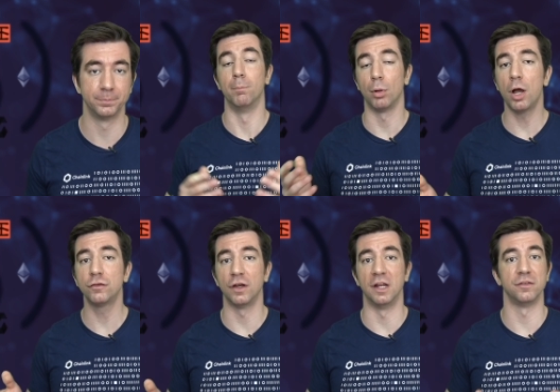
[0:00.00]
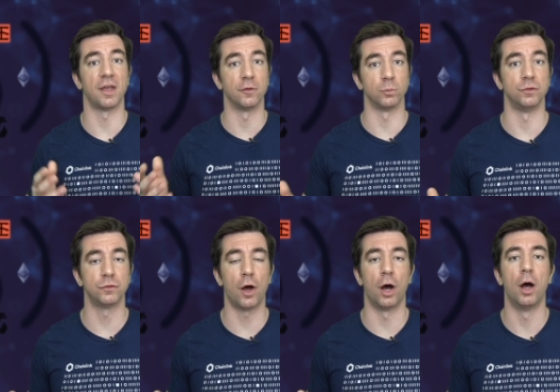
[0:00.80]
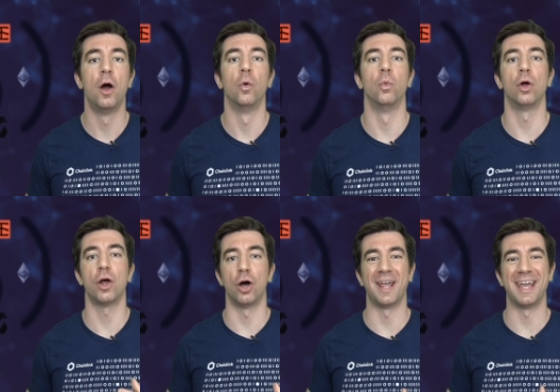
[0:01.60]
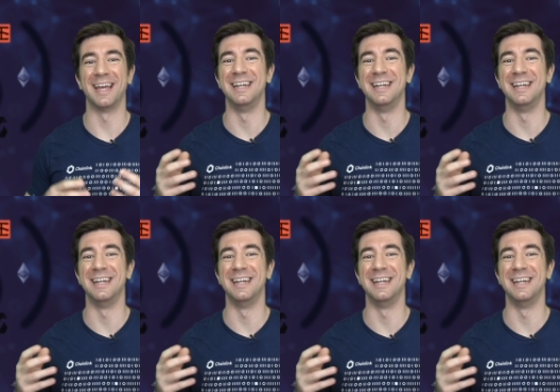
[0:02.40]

Blockchains, as we saw, run on a